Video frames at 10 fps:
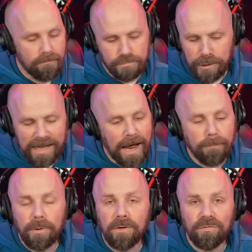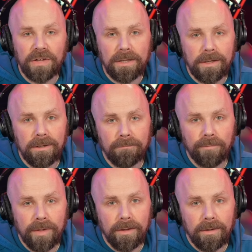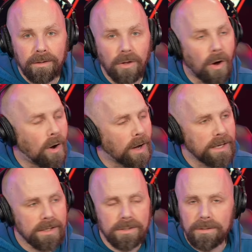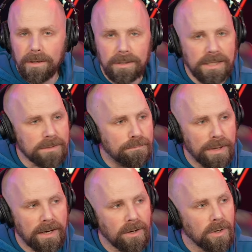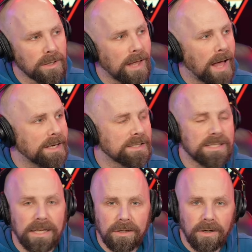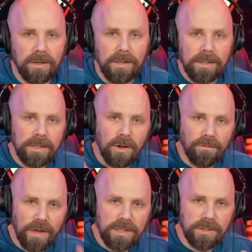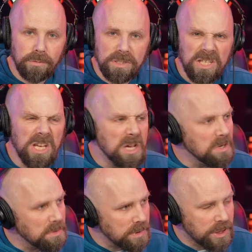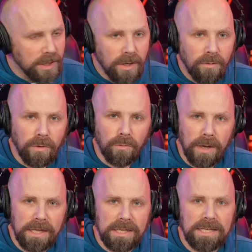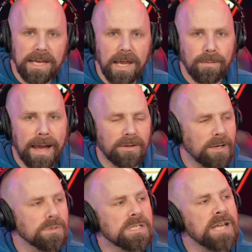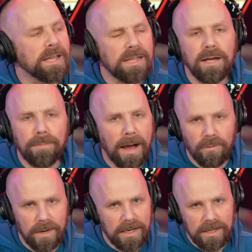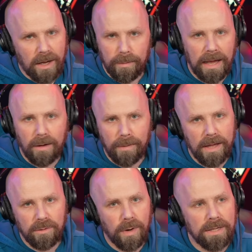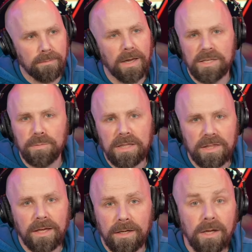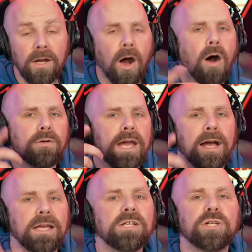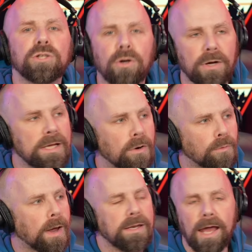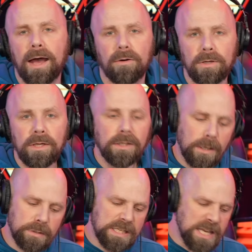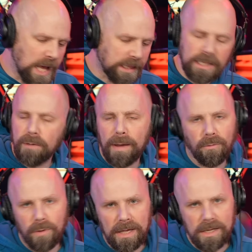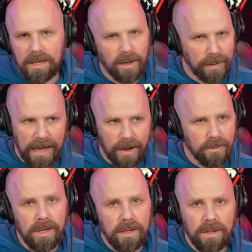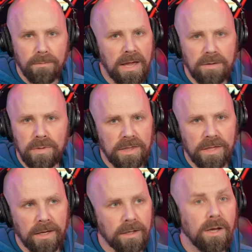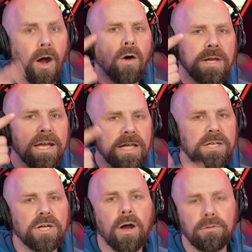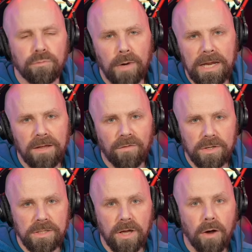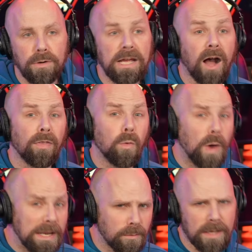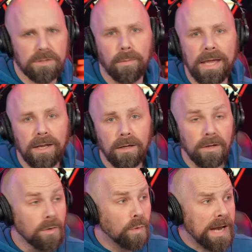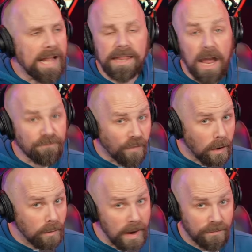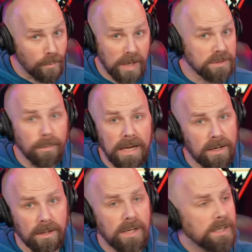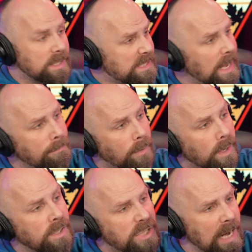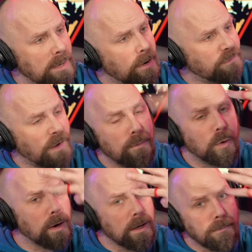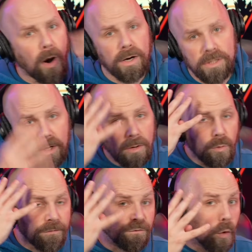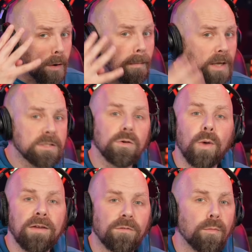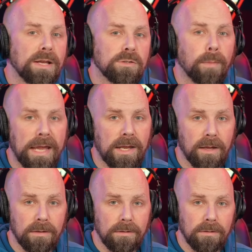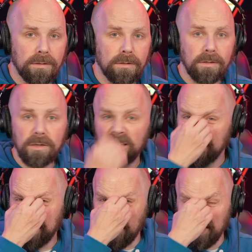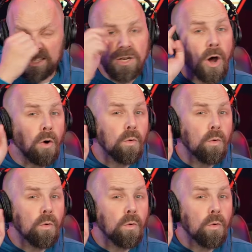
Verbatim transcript: Played out perfectly. The audience just bit it hook, line, and sinker. The ovation was huge when Randy came out. There was nothing about Randy coming out, by the way, that makes me think, oh, yeah, he should turn heel right now. There was nothing about Randy coming out that made me think, oh, yeah, they should go with Randy versus Cody on the way to WrestleMania. We're not that far away from WrestleMania. December, January, February, and March. We're four months away from WrestleMania. There is no